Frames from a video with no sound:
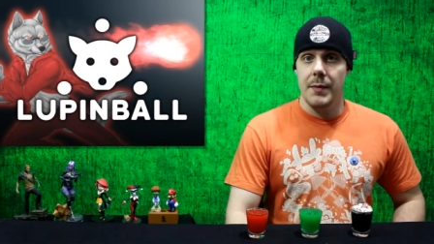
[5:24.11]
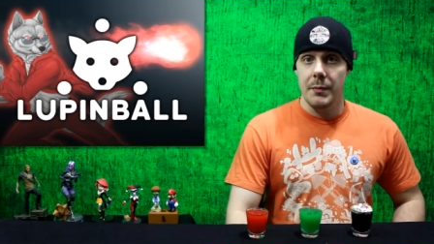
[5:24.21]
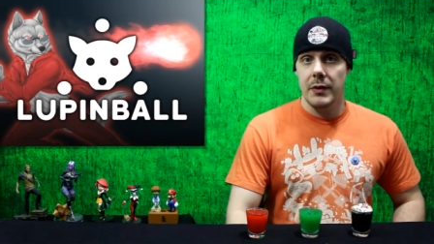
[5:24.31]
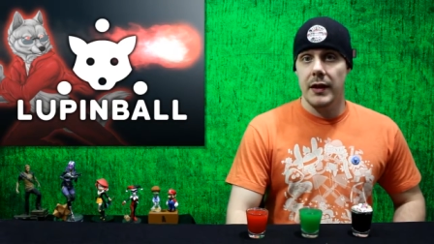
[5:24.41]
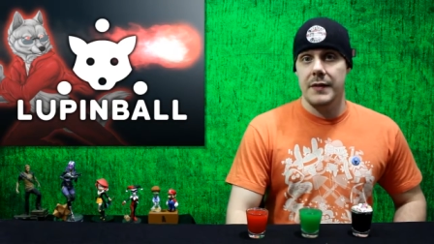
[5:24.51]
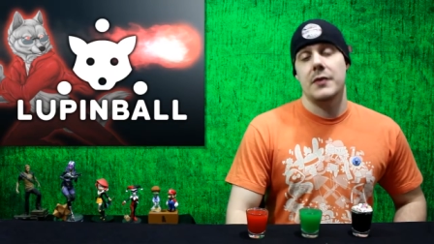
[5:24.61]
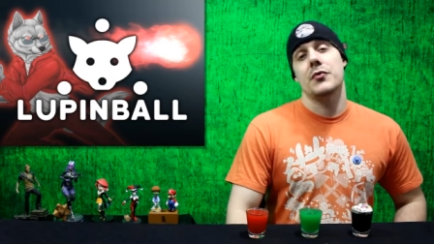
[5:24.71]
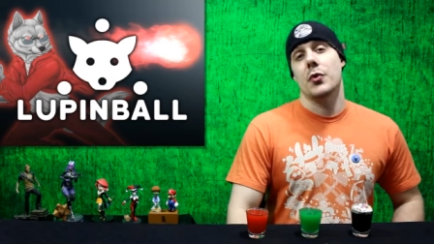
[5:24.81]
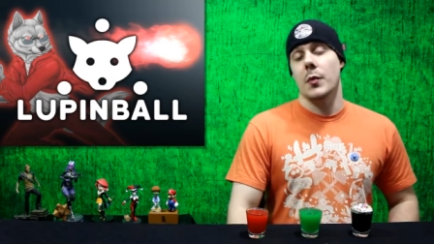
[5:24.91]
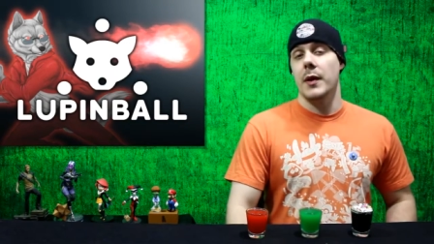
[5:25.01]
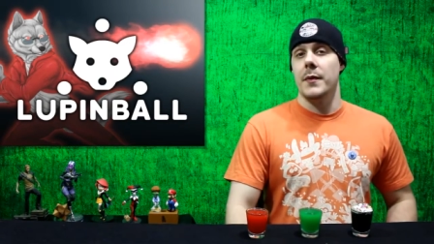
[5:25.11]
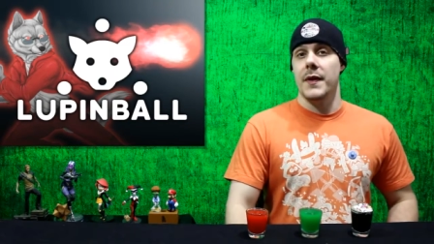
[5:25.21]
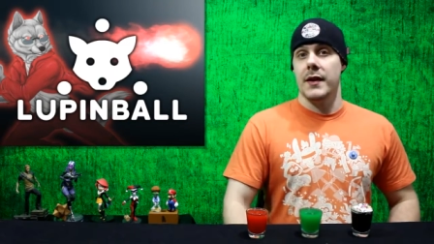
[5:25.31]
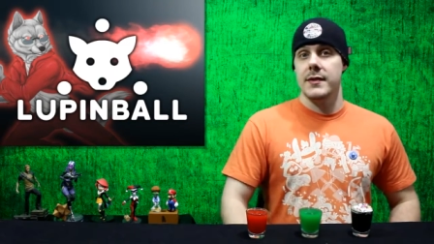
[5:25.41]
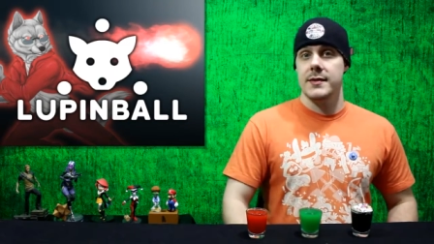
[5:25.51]
I'm glad they're doing well
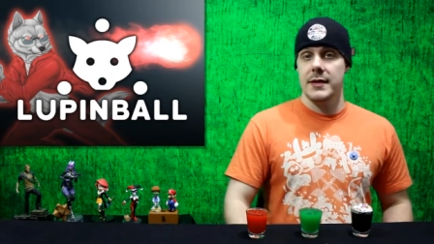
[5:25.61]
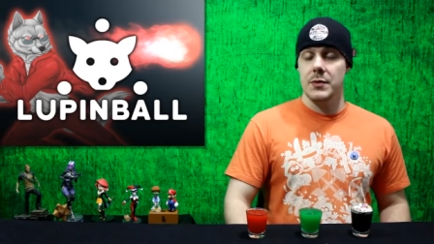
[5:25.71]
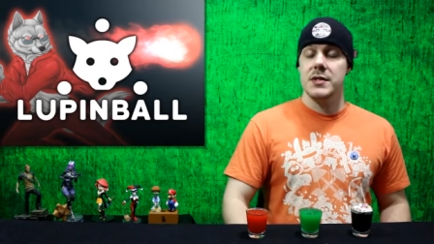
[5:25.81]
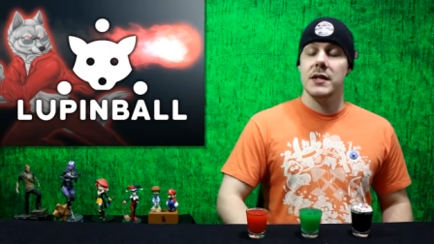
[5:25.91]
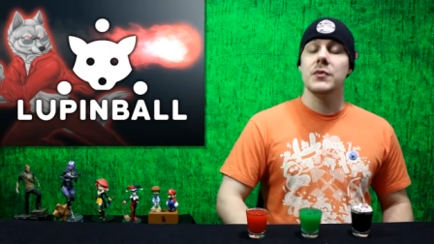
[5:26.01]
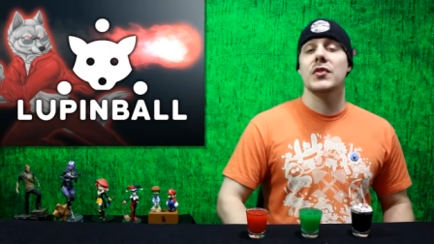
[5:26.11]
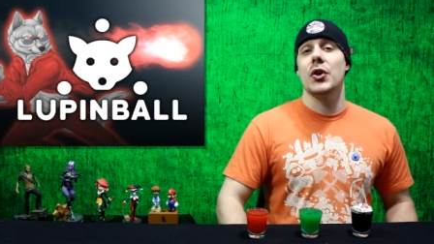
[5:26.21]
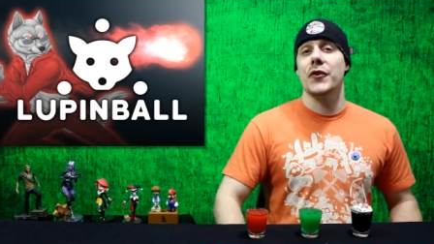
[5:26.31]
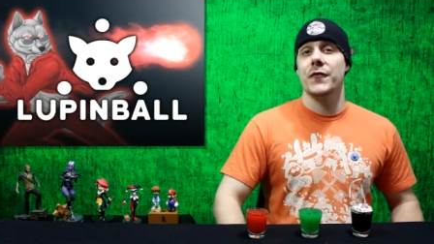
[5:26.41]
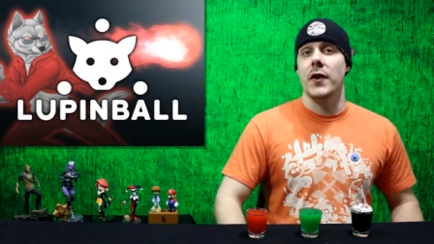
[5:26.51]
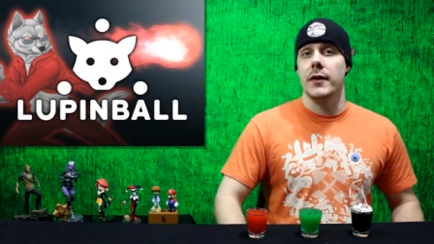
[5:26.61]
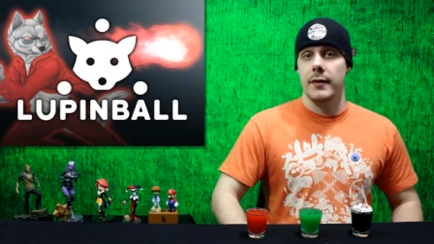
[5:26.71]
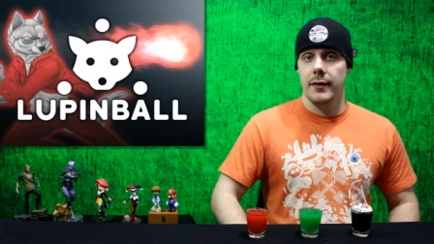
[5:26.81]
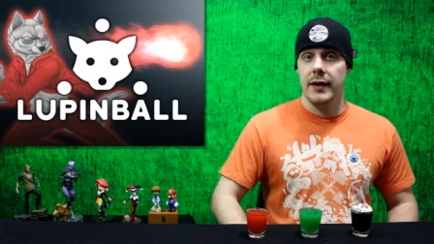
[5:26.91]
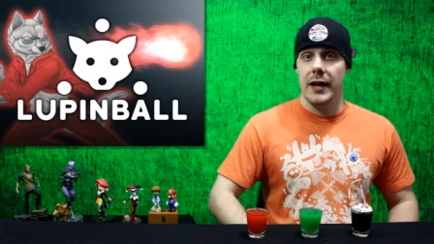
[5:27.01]
with that, because it was a lot of fun,
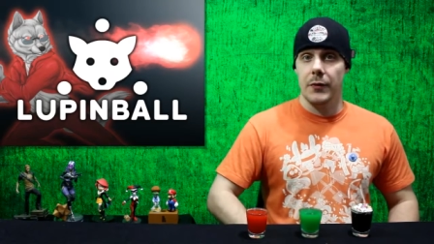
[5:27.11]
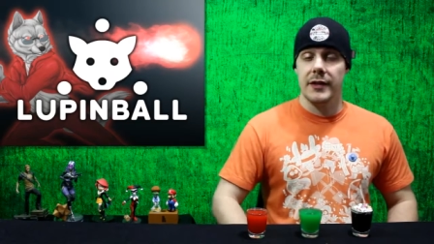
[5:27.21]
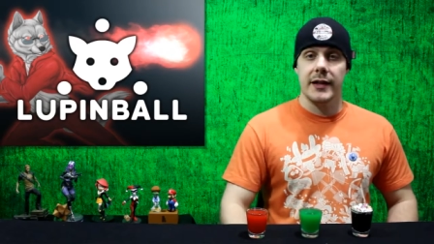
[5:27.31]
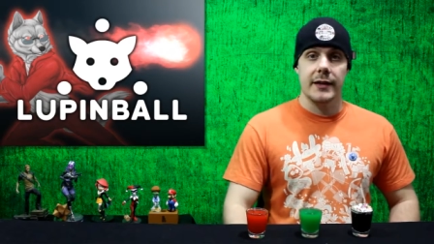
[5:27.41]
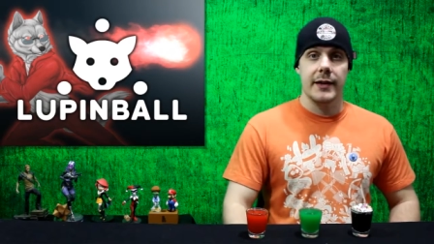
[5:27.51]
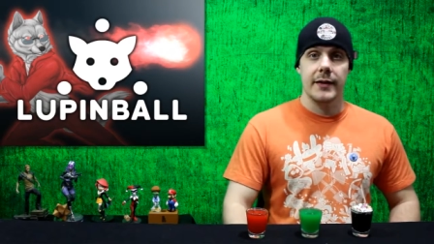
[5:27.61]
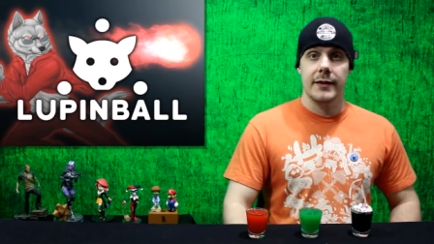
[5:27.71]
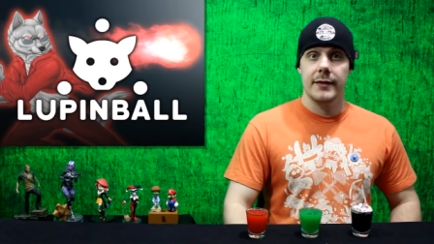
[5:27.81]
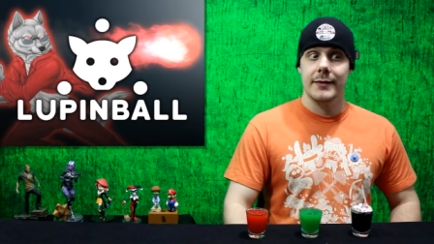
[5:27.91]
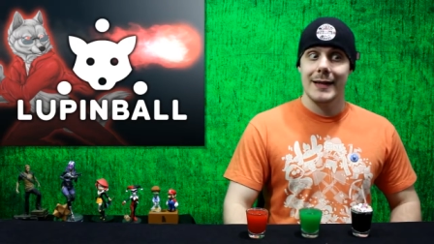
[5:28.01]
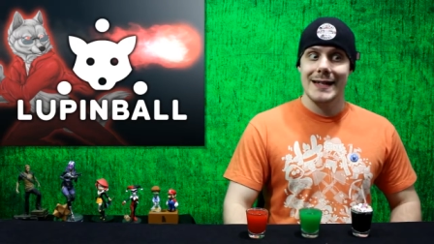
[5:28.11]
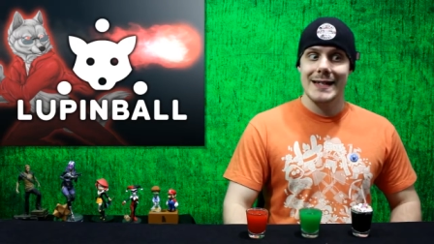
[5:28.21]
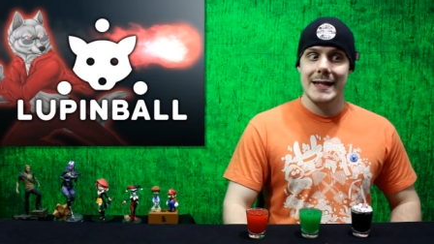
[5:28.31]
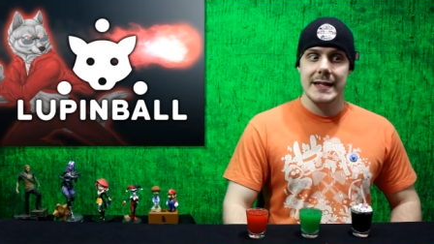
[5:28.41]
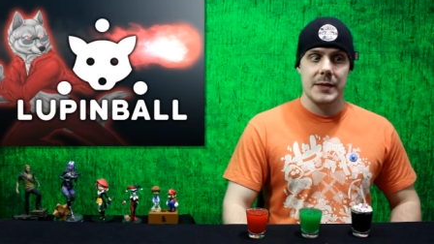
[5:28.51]
and I would like to
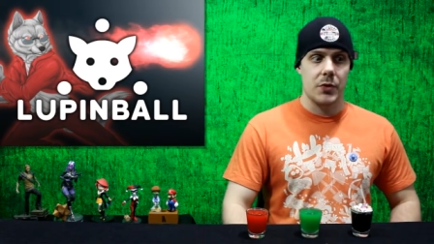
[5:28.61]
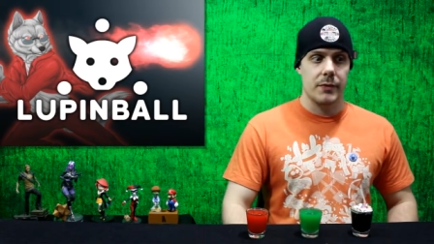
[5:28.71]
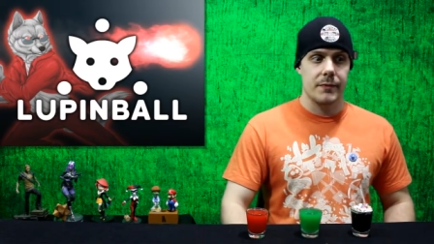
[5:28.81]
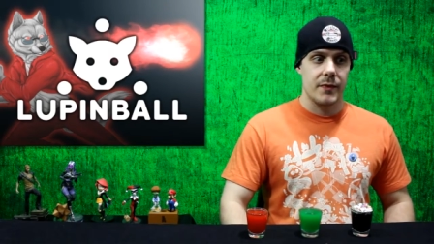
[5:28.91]
see it some more.